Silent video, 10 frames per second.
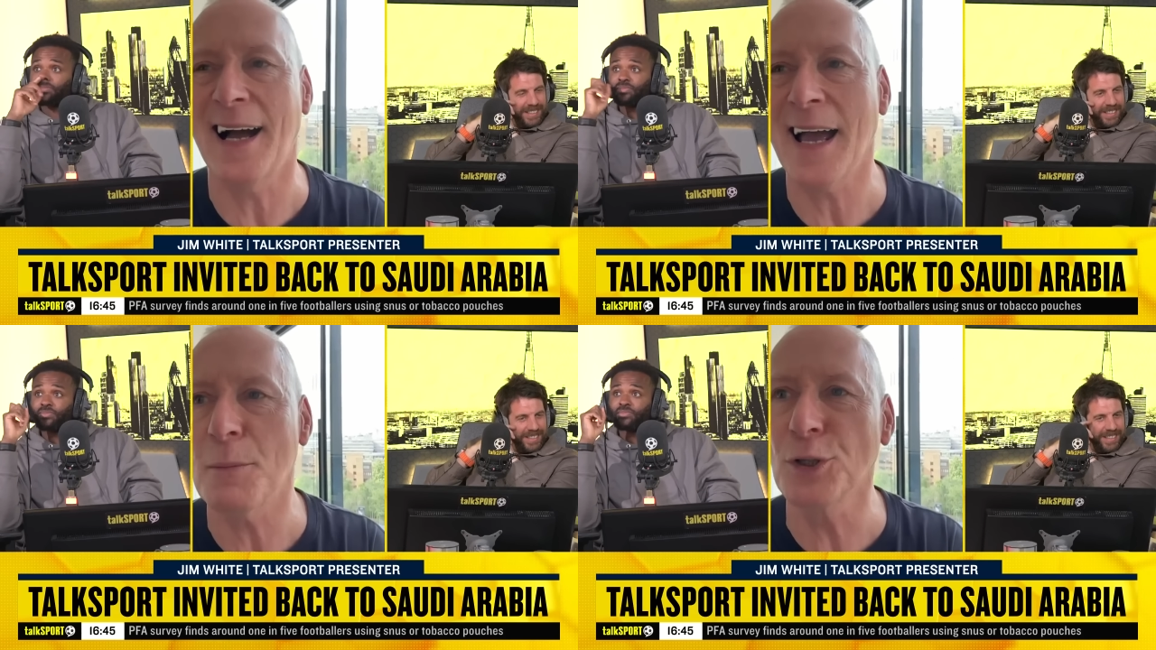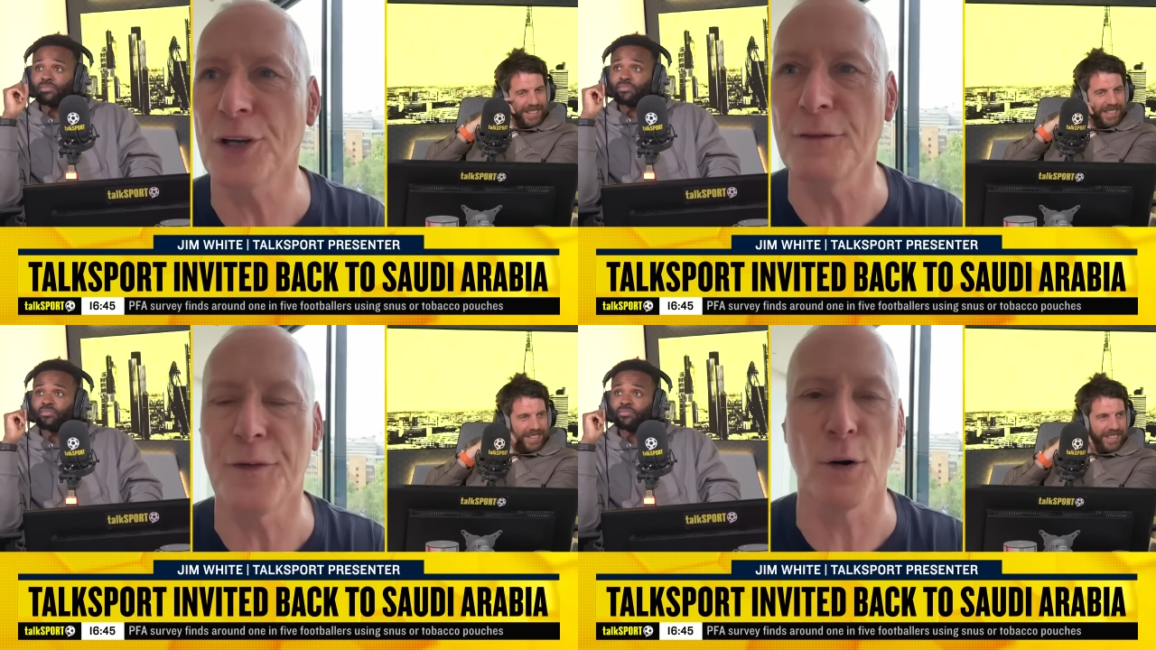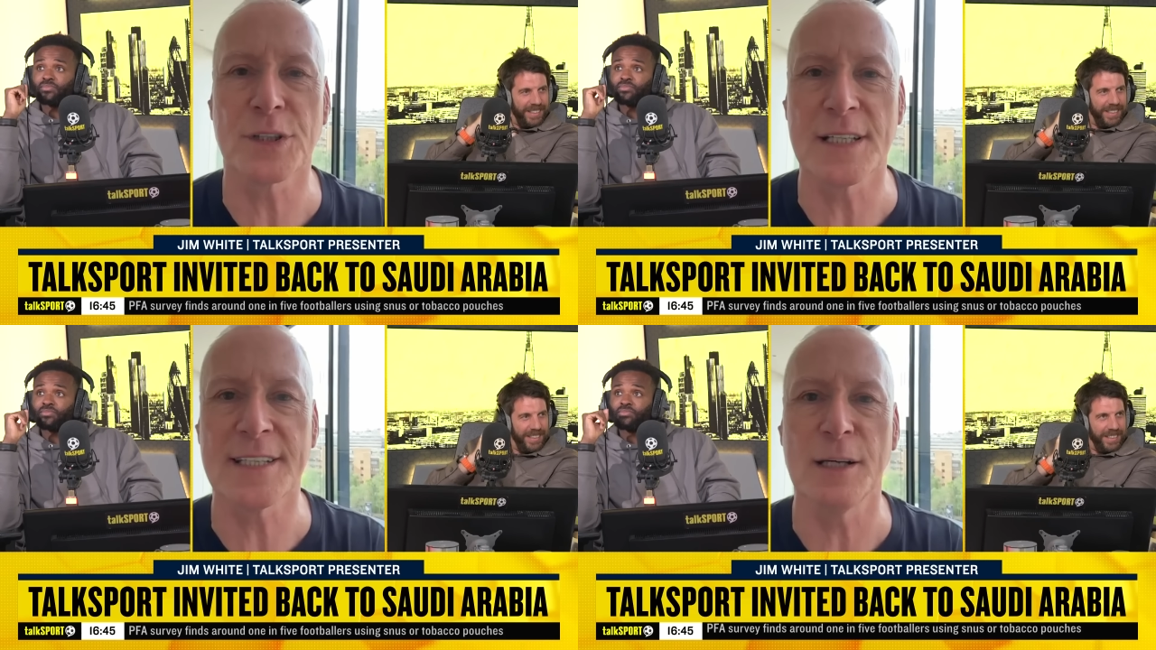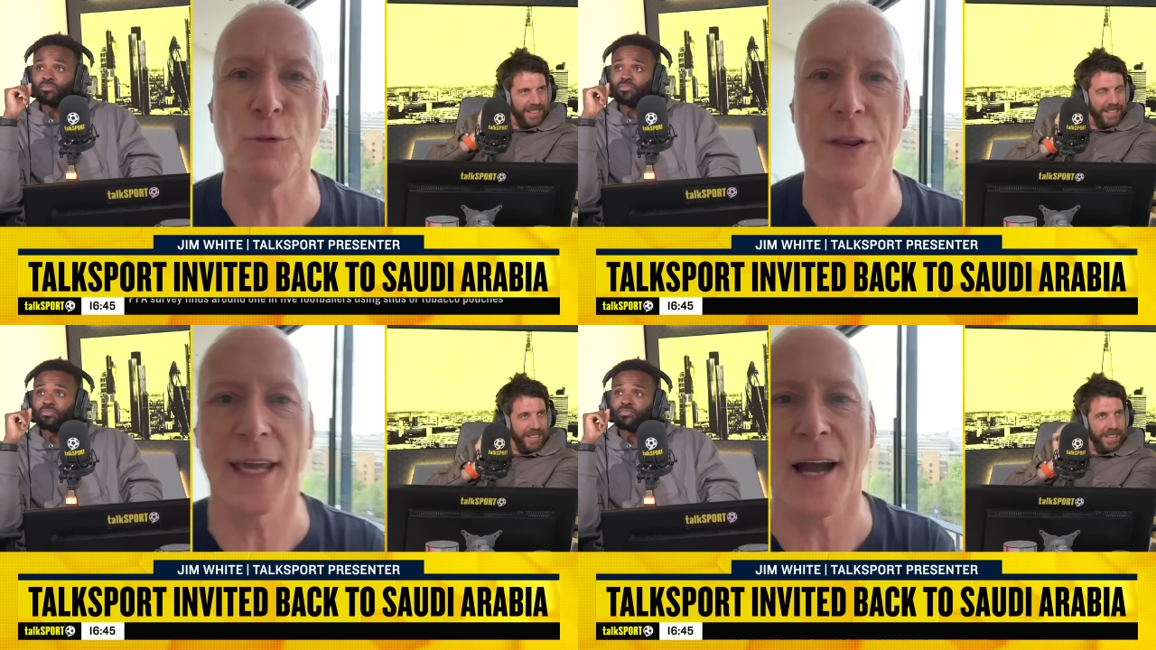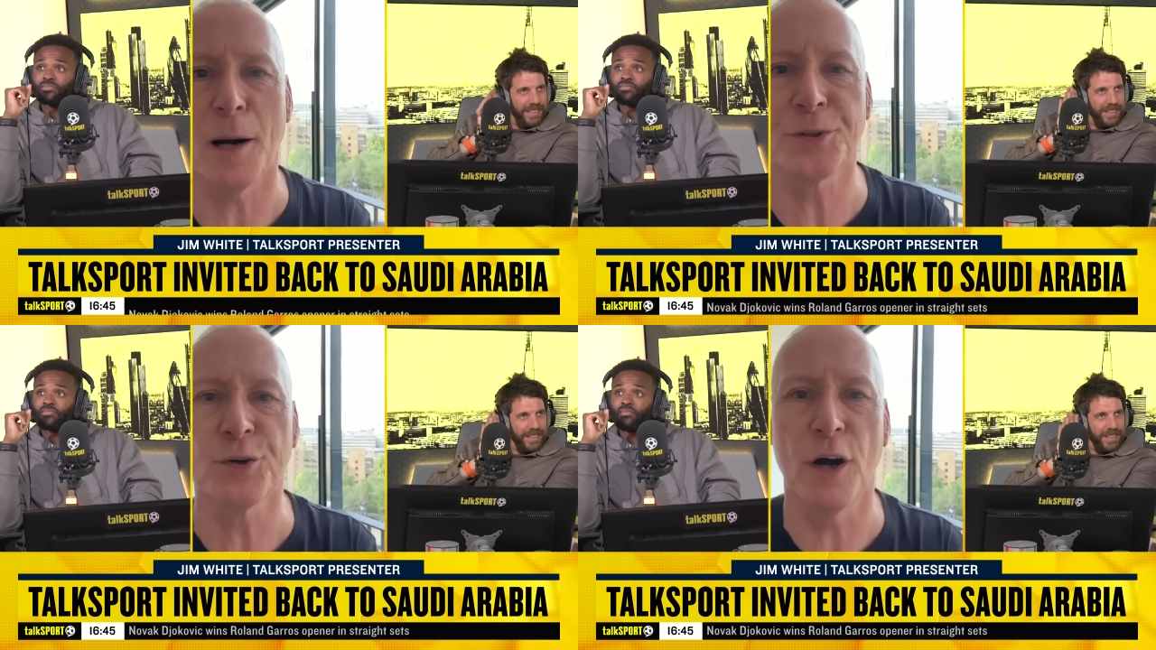Speaker 1: I am looking forward to seeing what they get
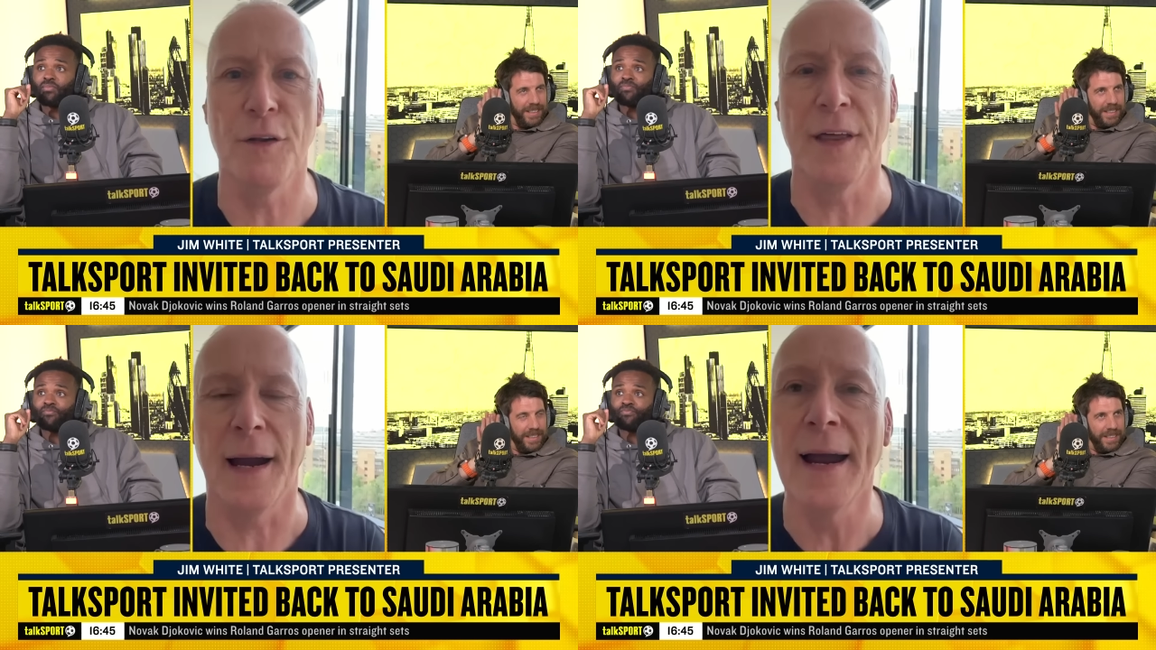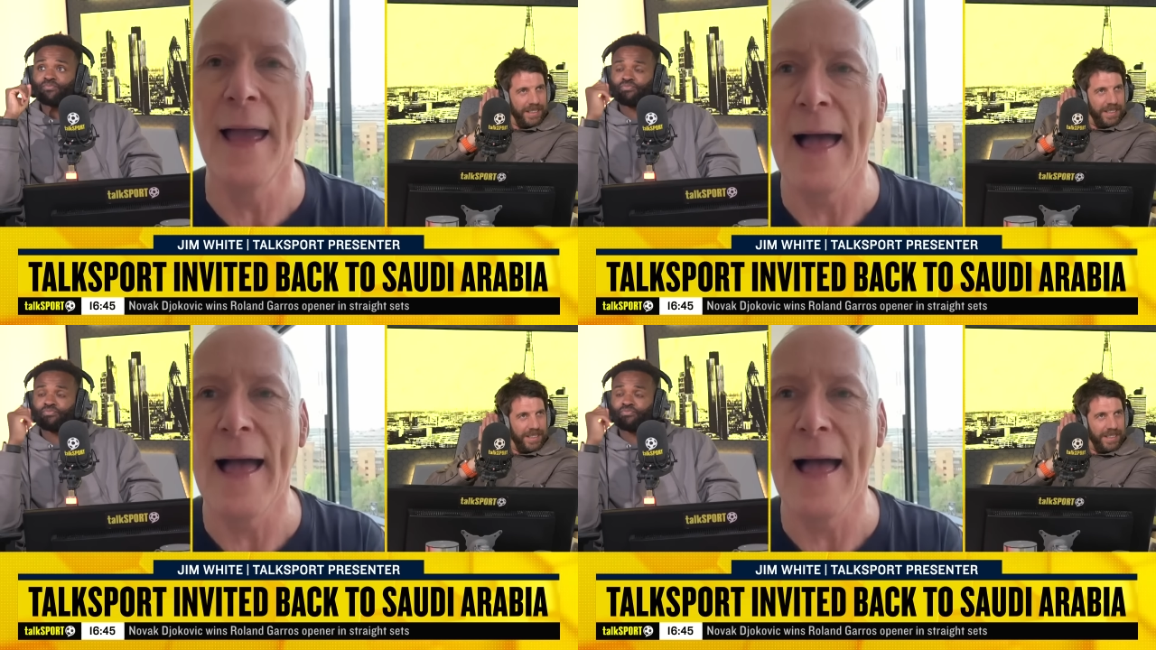up to out there